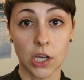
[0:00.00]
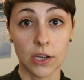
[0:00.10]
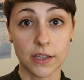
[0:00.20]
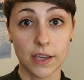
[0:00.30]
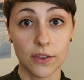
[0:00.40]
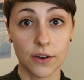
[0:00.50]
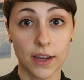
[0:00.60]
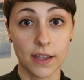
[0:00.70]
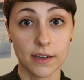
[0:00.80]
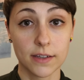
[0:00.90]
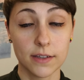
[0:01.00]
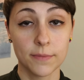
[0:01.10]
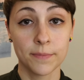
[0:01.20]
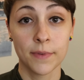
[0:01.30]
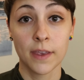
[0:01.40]
On the other hand,
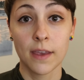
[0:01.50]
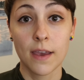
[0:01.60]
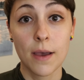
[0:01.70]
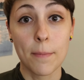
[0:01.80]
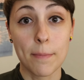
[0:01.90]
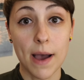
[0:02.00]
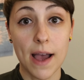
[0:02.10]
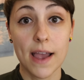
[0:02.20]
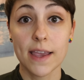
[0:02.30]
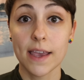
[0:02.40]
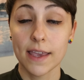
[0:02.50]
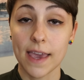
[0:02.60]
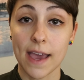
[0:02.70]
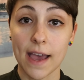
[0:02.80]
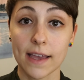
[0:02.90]
my
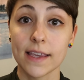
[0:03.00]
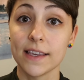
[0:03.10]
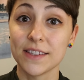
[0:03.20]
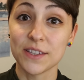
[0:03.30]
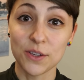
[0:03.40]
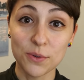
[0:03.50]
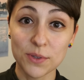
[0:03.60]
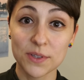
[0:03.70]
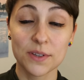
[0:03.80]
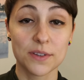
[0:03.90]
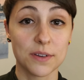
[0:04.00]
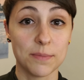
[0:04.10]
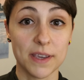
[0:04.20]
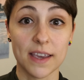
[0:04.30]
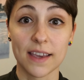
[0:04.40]
cat is used to
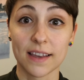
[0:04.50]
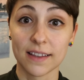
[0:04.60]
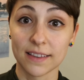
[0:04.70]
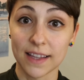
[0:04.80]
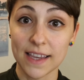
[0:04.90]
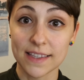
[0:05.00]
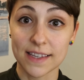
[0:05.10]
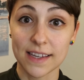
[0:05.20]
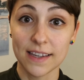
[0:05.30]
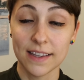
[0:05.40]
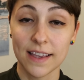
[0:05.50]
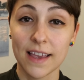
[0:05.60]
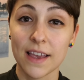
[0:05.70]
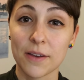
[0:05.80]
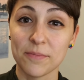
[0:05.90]
being lazy
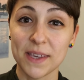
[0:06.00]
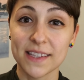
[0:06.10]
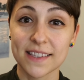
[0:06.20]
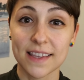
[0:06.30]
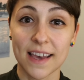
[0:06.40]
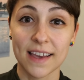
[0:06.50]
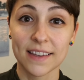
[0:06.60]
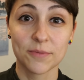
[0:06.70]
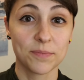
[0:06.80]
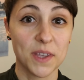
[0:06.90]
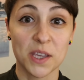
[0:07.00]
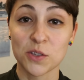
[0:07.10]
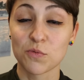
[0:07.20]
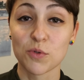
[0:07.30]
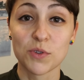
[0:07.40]
means that
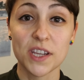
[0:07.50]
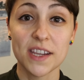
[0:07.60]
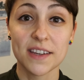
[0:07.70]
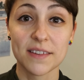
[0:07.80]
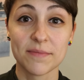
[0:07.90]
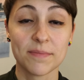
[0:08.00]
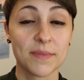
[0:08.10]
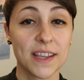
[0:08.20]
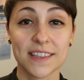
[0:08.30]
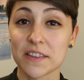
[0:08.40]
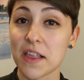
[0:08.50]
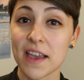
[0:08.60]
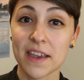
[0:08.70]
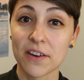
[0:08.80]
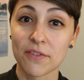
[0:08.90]
his routine is
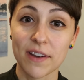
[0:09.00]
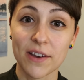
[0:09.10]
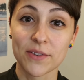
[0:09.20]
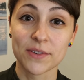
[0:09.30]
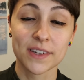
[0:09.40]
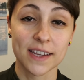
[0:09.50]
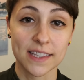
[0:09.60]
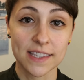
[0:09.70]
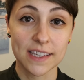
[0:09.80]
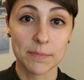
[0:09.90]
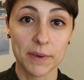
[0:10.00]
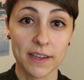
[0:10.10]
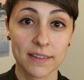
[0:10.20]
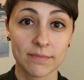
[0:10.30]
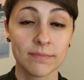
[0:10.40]
lying around and
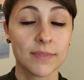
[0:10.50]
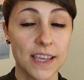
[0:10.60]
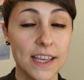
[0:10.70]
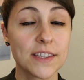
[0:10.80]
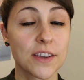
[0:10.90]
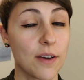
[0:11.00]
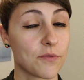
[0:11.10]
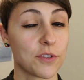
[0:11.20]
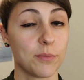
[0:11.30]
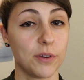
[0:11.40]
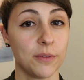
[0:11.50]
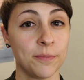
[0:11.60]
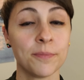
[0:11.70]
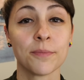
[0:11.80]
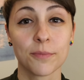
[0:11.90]
sleeping. He's comfortable
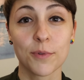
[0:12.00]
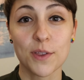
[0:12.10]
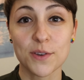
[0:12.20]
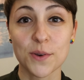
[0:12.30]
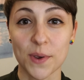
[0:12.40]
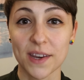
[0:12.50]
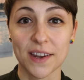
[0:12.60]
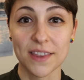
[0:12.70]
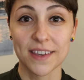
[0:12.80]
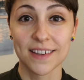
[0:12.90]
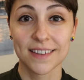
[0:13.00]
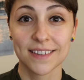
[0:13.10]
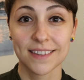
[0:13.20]
with doing nothing.